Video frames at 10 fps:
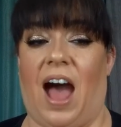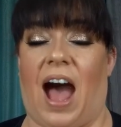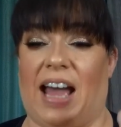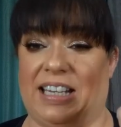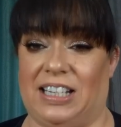
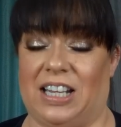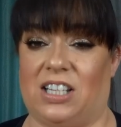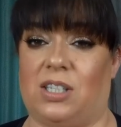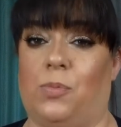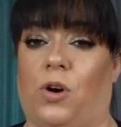I need to get
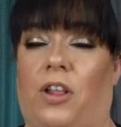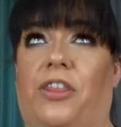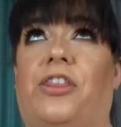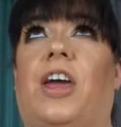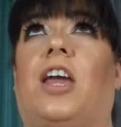some more.
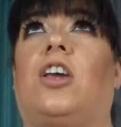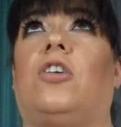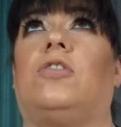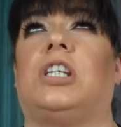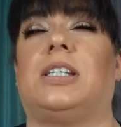Thank
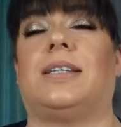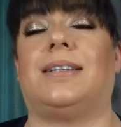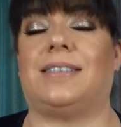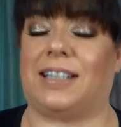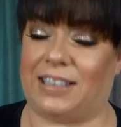you,
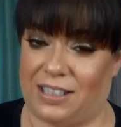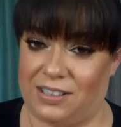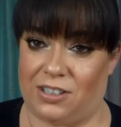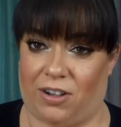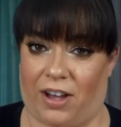Jesus, that they
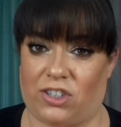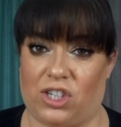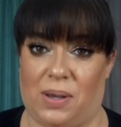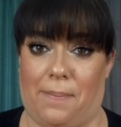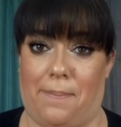still
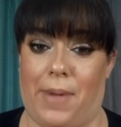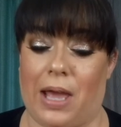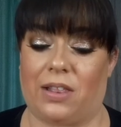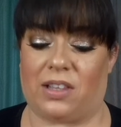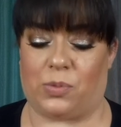actually
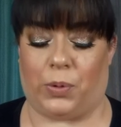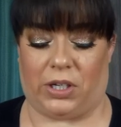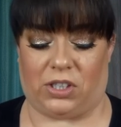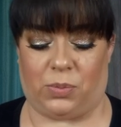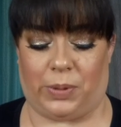make this
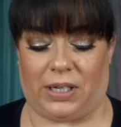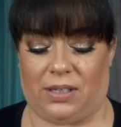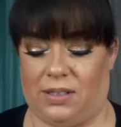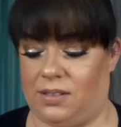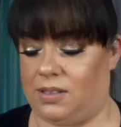blush,
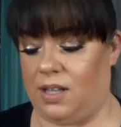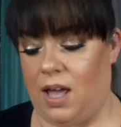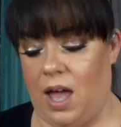because